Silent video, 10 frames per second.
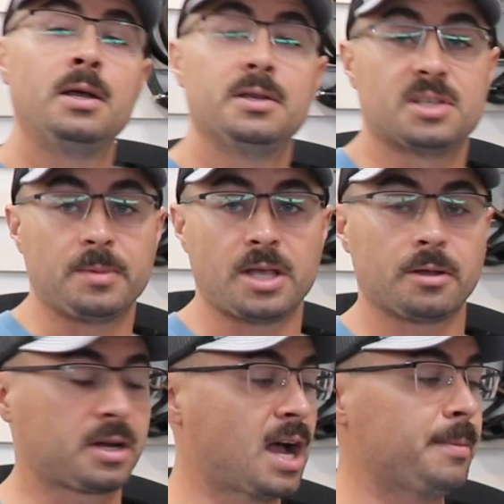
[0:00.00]
Some of the
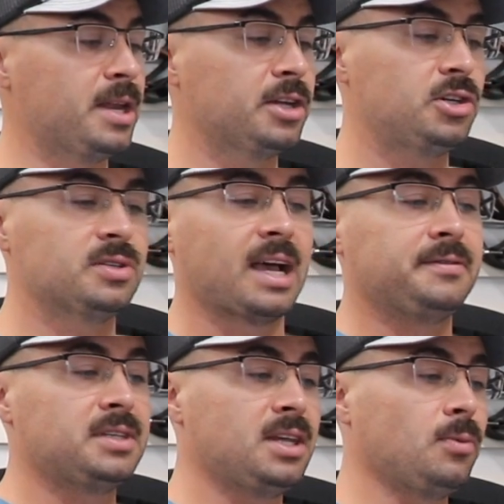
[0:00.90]
other common issues
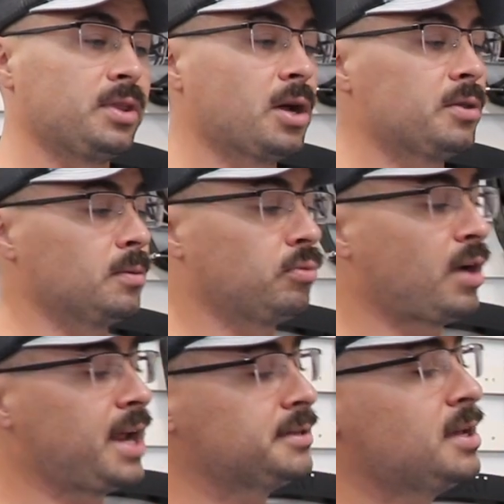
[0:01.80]
I've seen with other
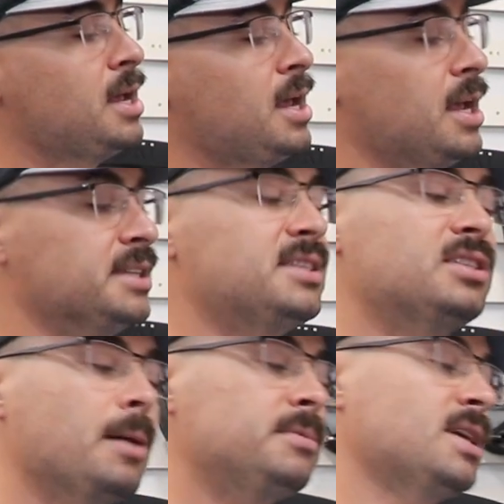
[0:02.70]
brands is
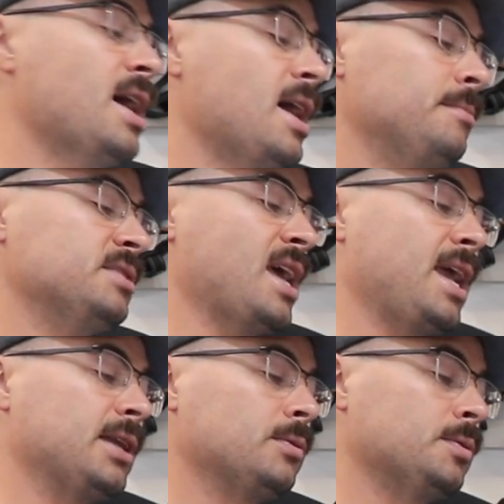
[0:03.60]
sometimes the
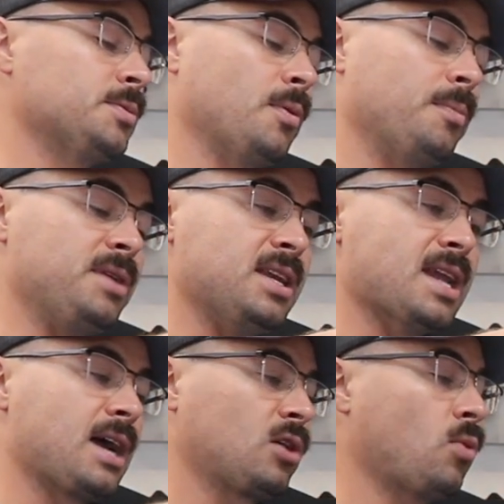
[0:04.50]
handles will be
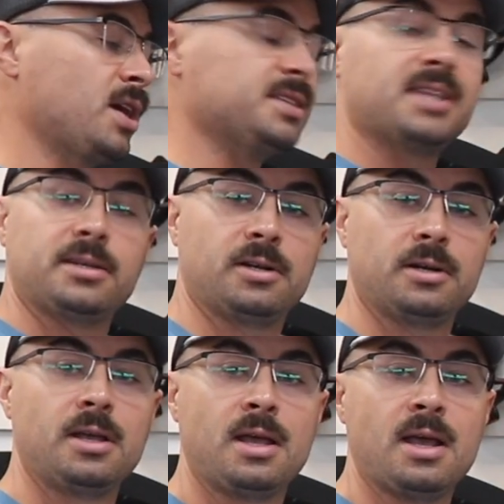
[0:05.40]
not quite
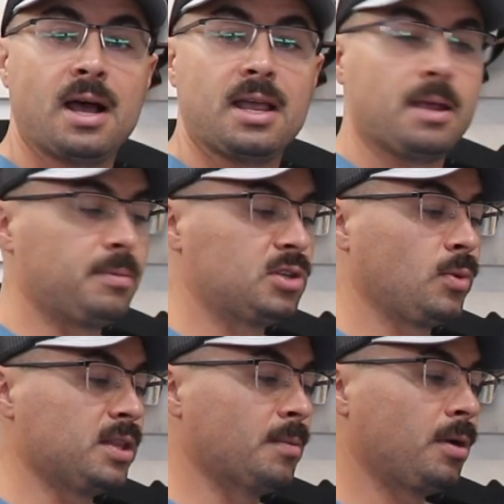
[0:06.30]
centered in
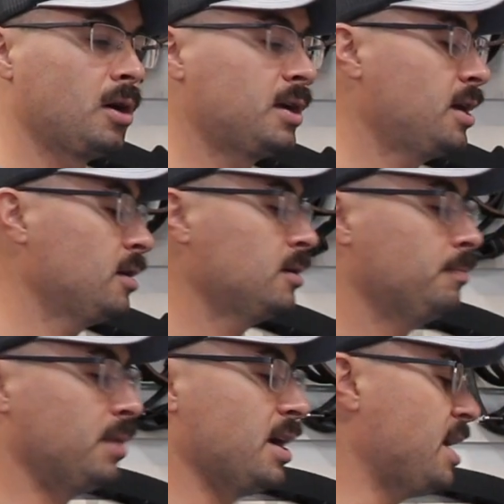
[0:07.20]
between the bar here,
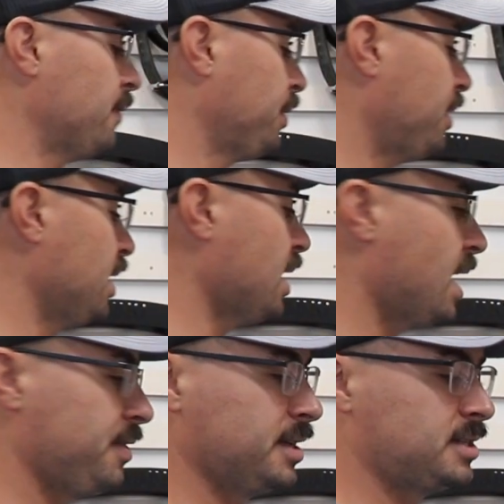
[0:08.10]
but everything
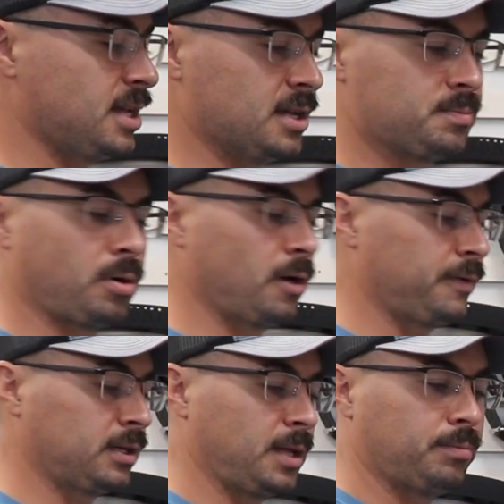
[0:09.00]
on this is
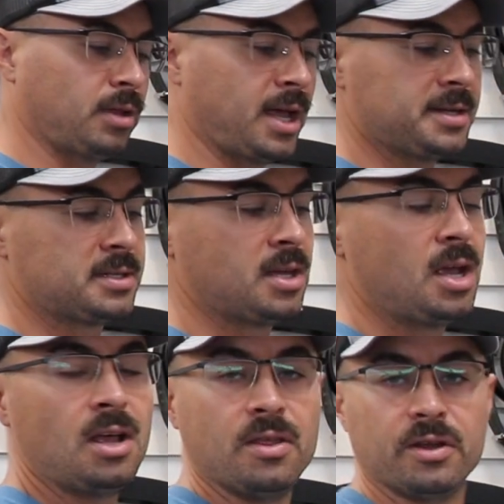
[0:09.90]
perfectly placed.
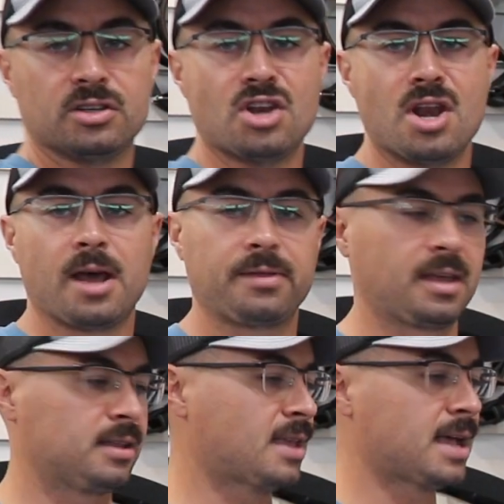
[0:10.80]
There's
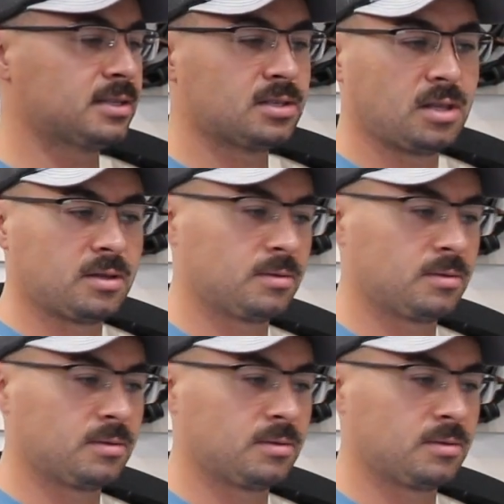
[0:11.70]
nothing that's